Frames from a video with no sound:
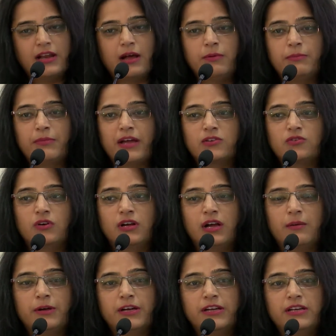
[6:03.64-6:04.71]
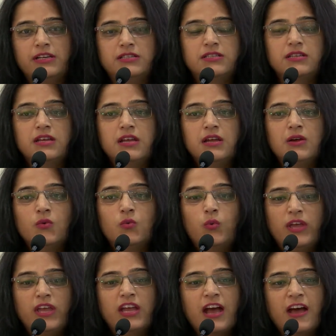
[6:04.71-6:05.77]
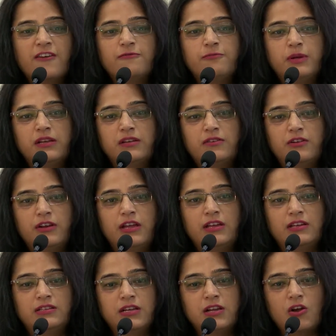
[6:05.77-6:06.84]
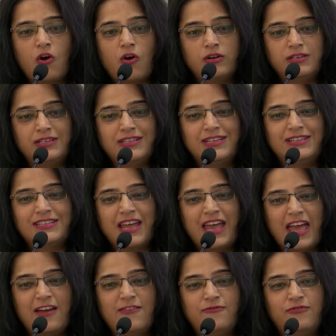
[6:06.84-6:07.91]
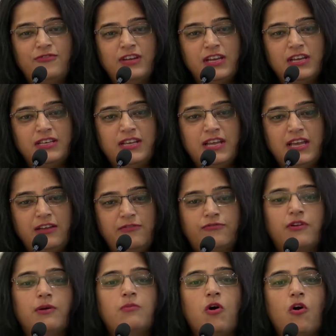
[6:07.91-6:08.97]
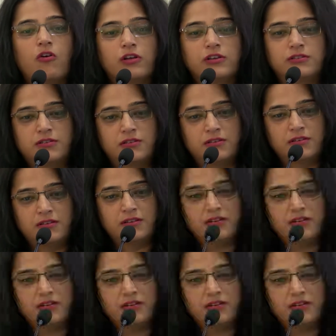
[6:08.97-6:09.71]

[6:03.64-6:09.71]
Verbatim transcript: coming back to Hungama Kids, we have been creating content every day from August